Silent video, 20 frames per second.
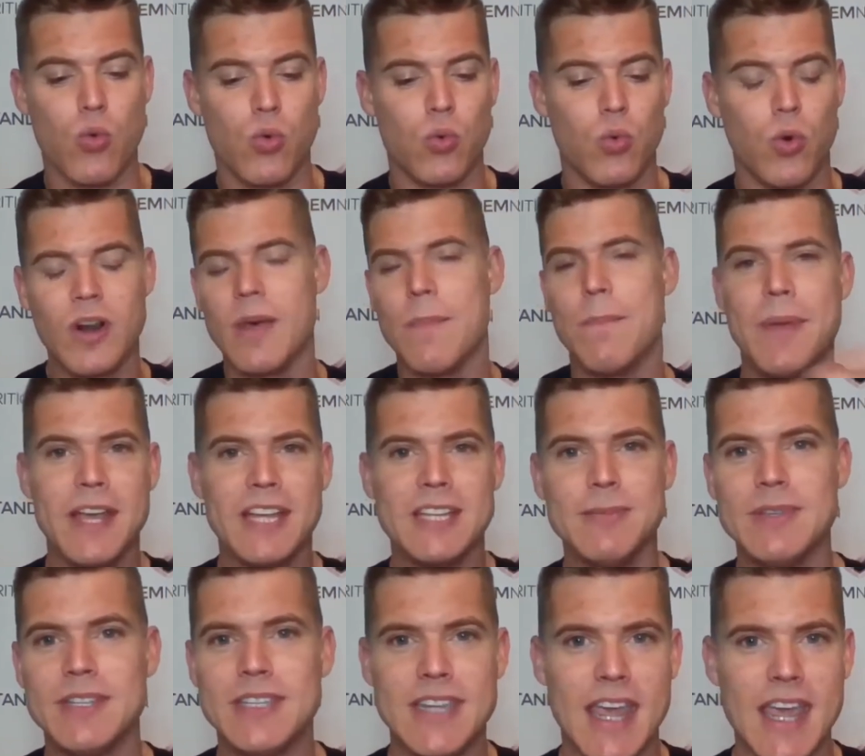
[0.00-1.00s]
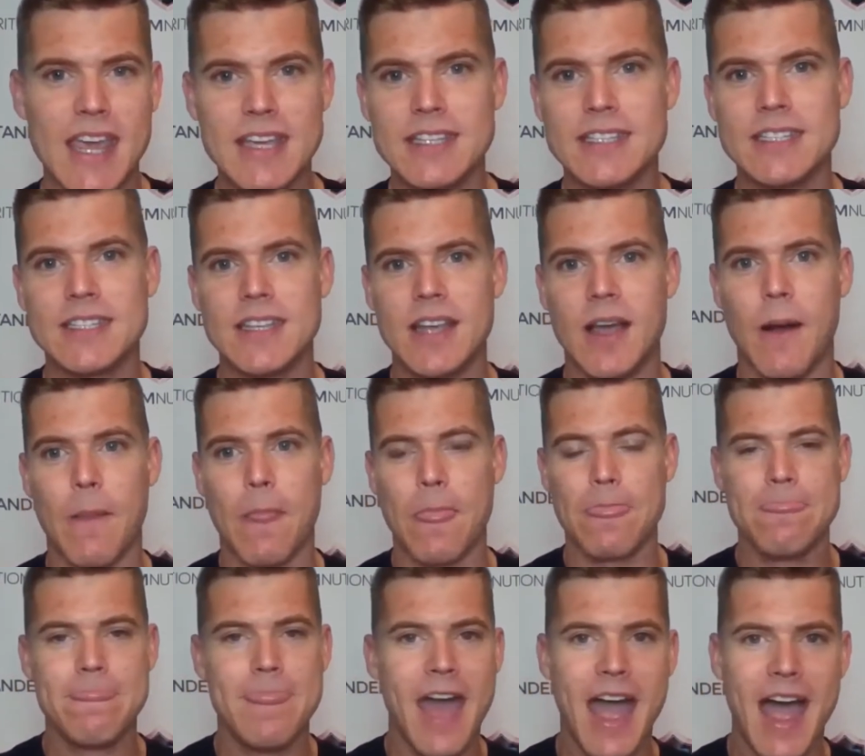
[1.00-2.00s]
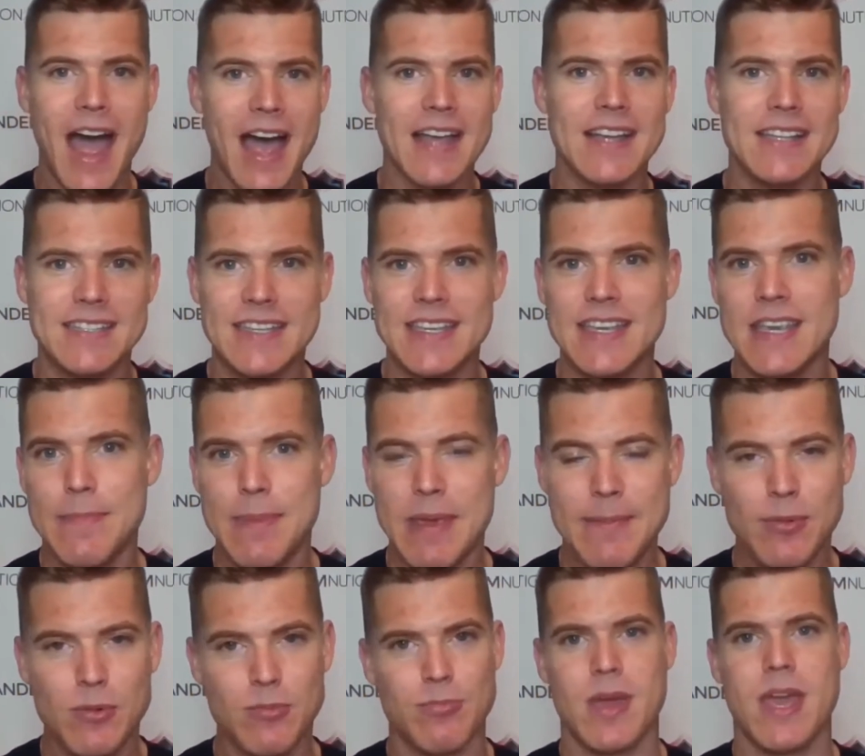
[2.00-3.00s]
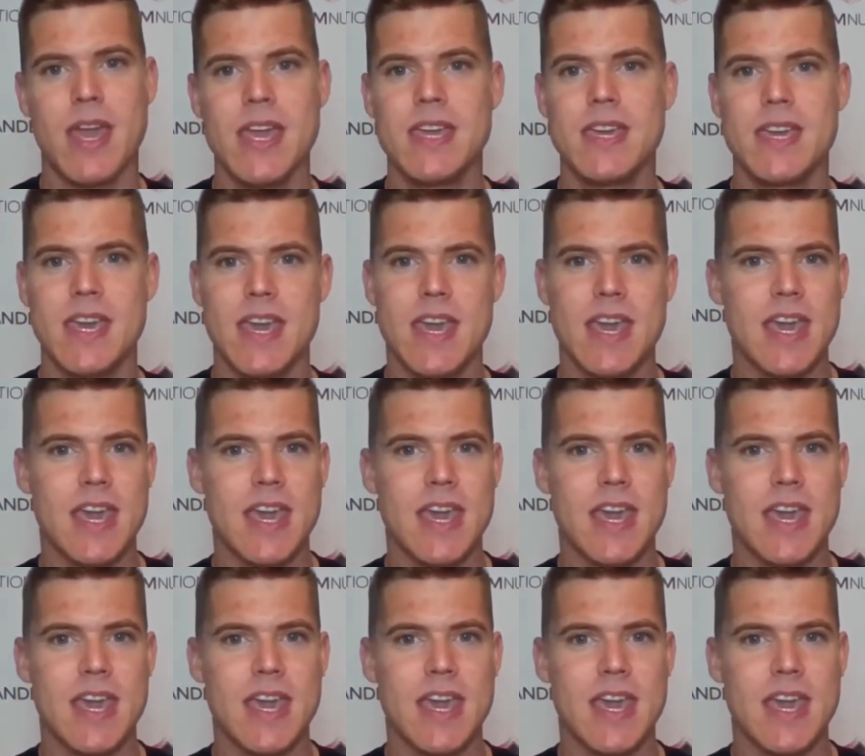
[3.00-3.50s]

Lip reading: One of the biggest mistakes that I see people make